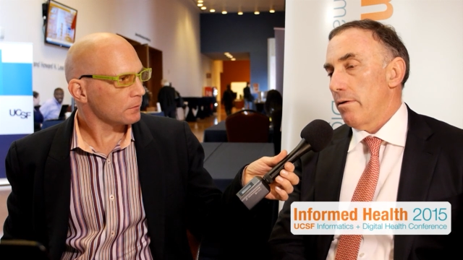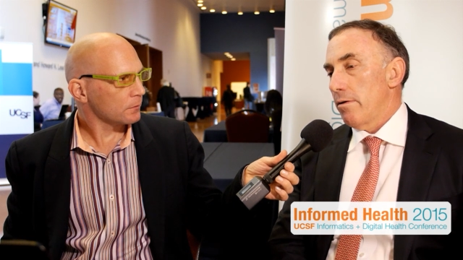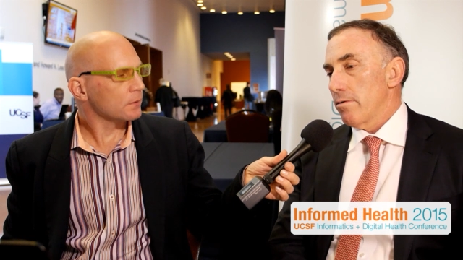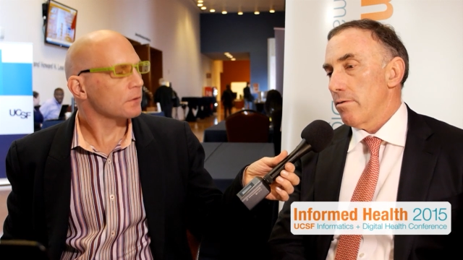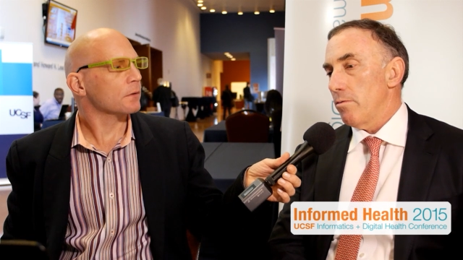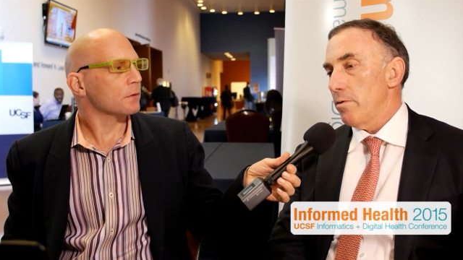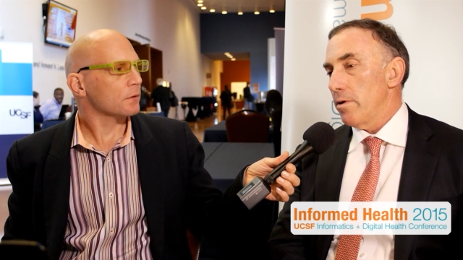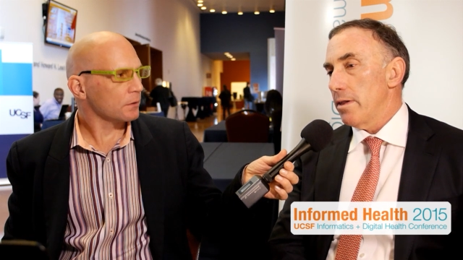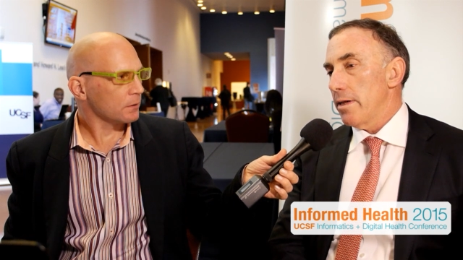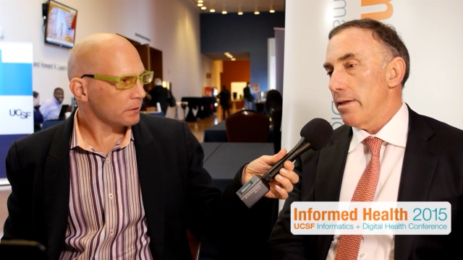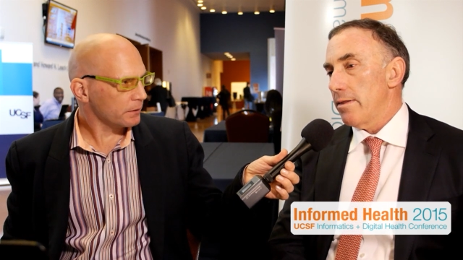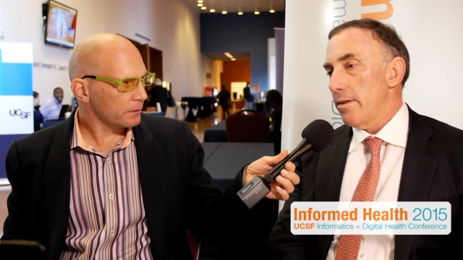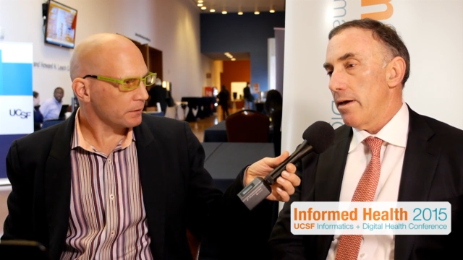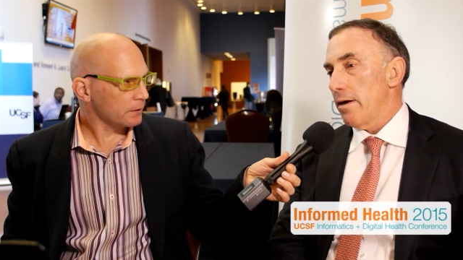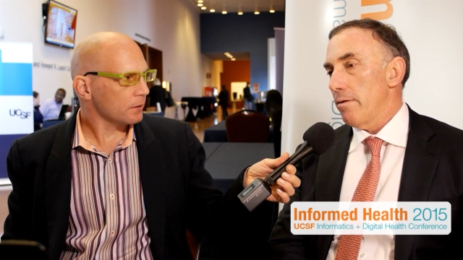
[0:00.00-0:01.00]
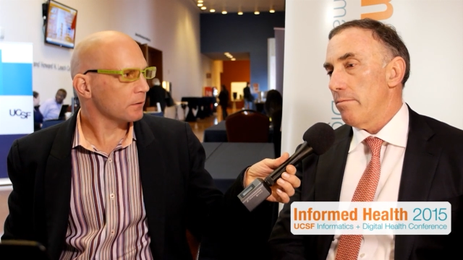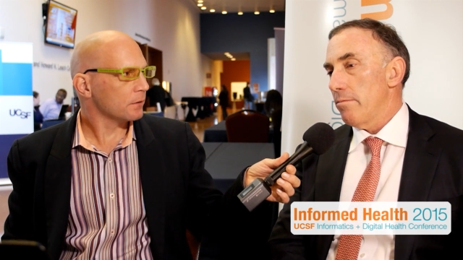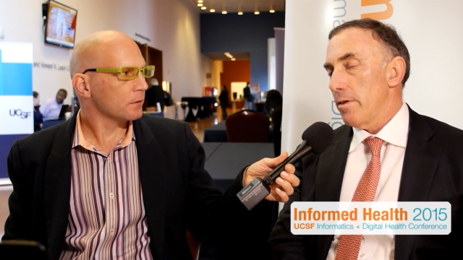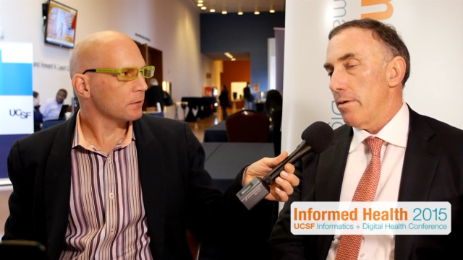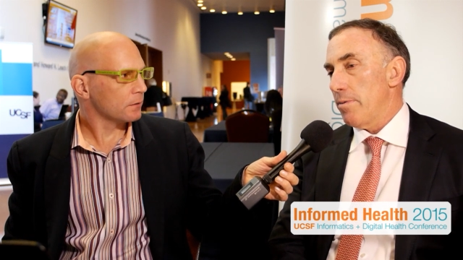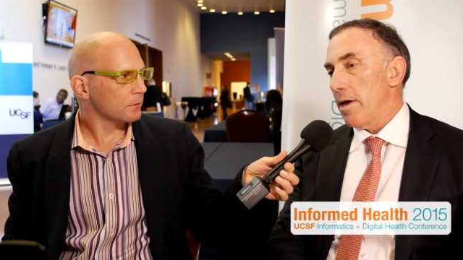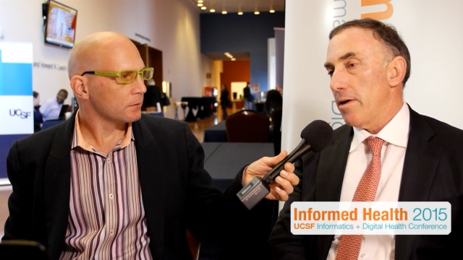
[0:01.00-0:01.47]
Speaker 1: So we let them,
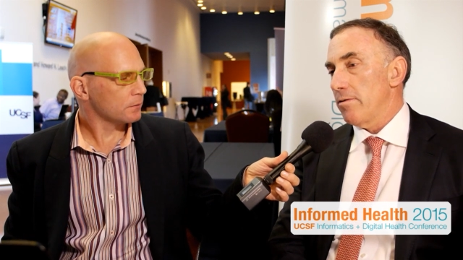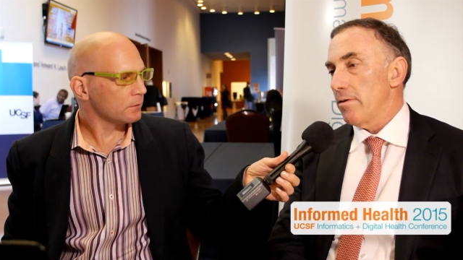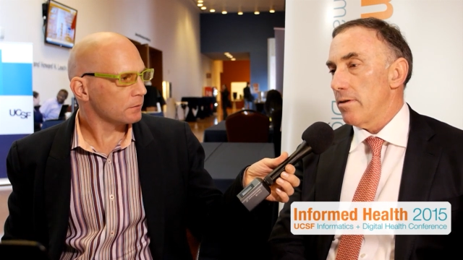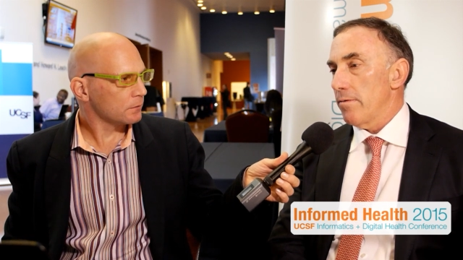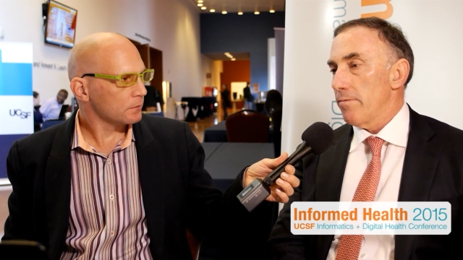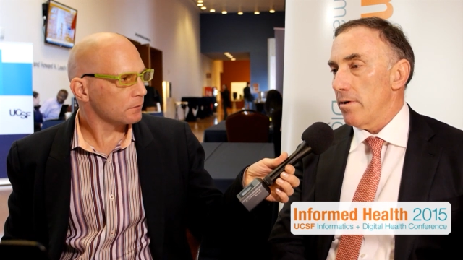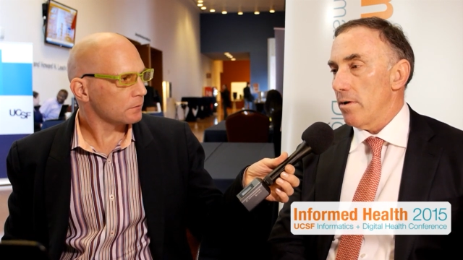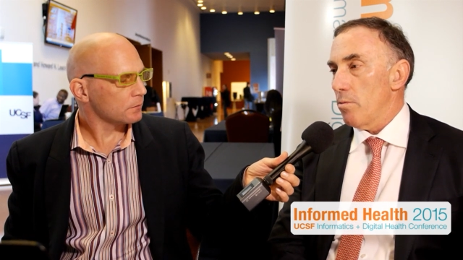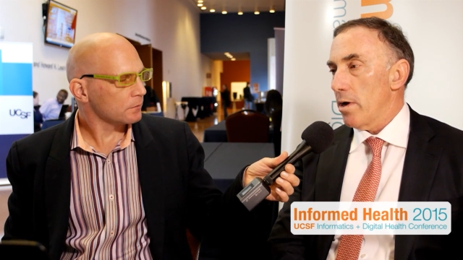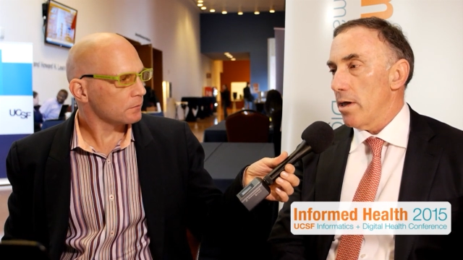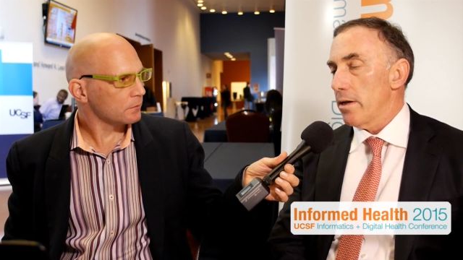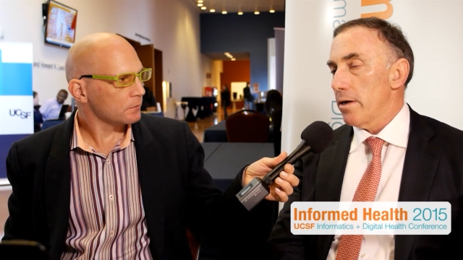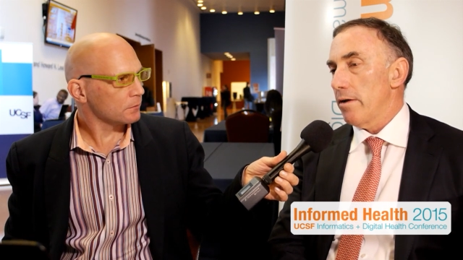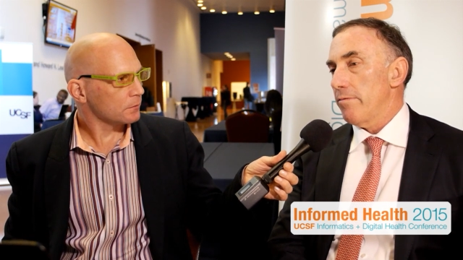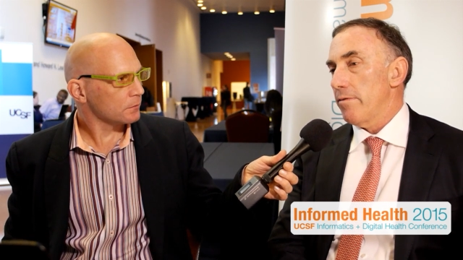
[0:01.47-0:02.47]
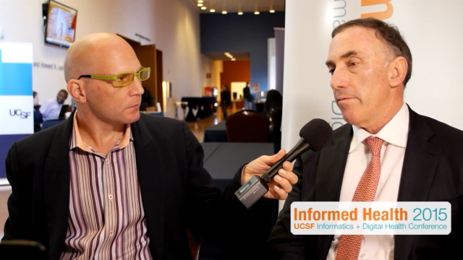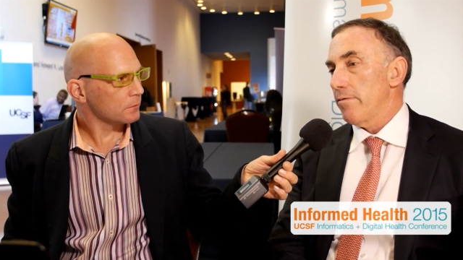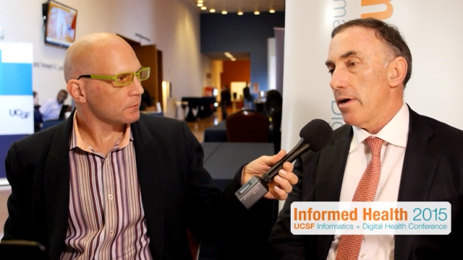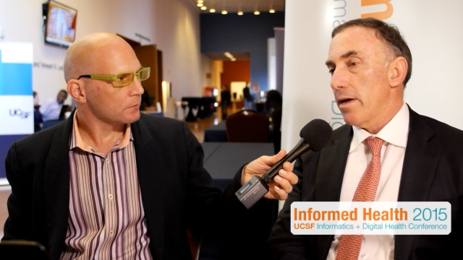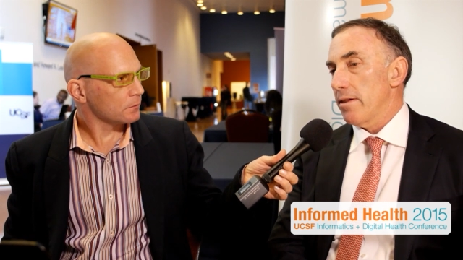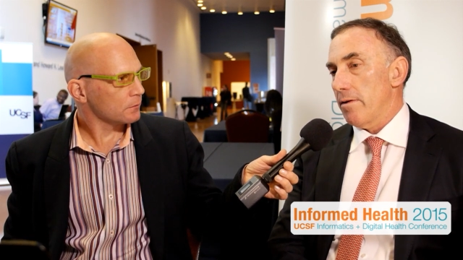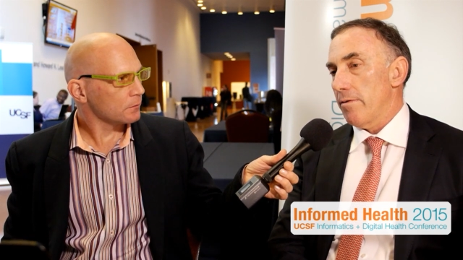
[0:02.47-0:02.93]
the patients, if they're well enough, if
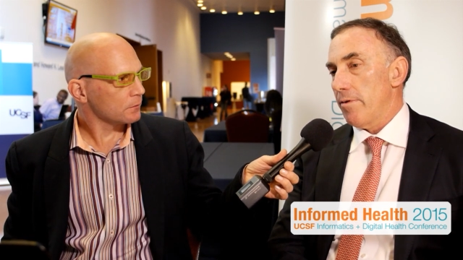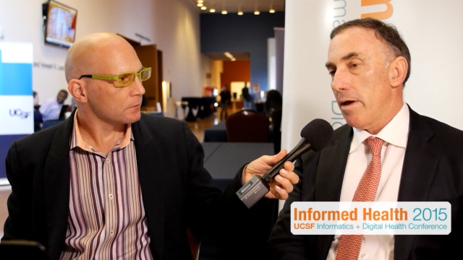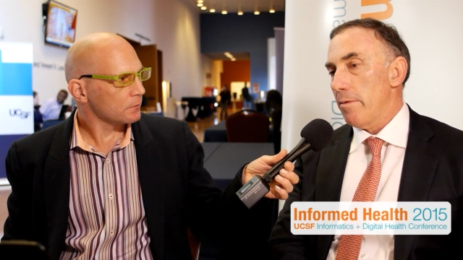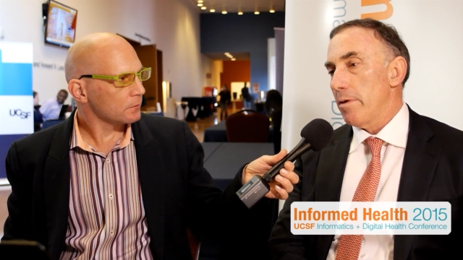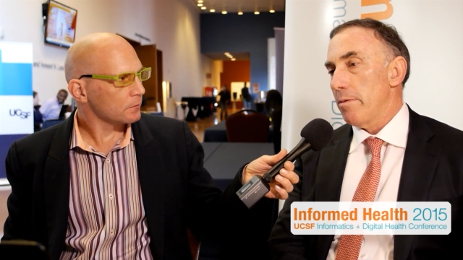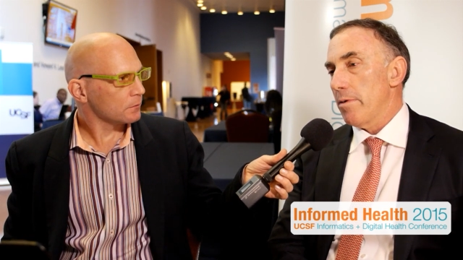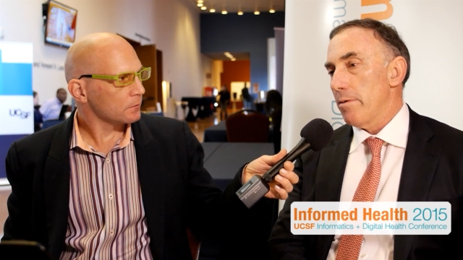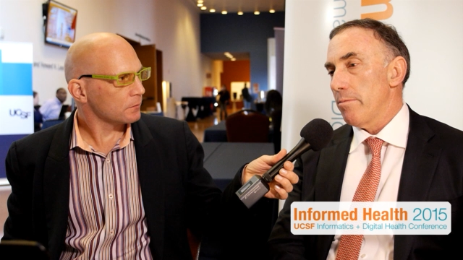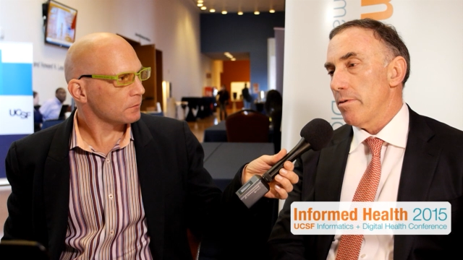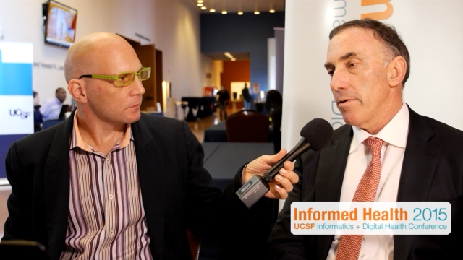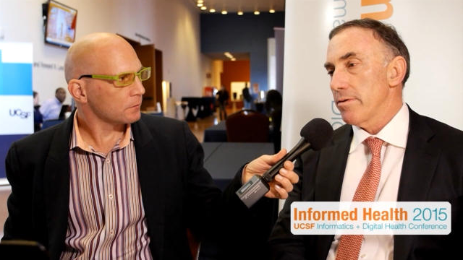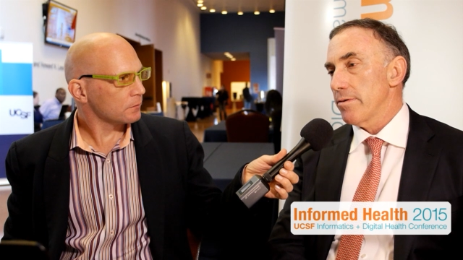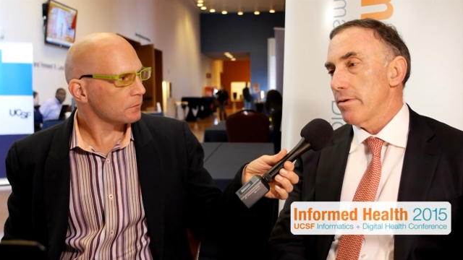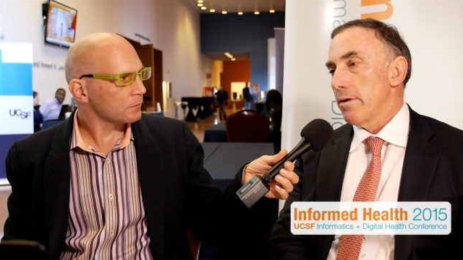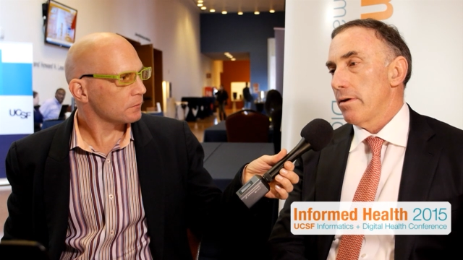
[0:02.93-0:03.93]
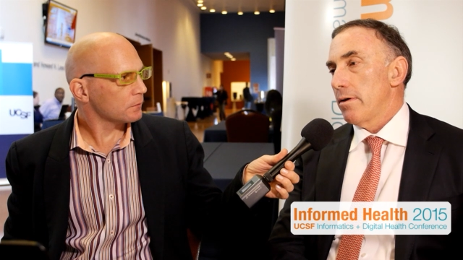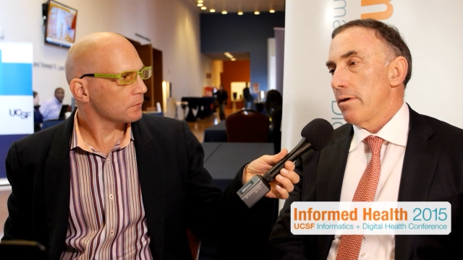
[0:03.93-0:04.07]
not their family members,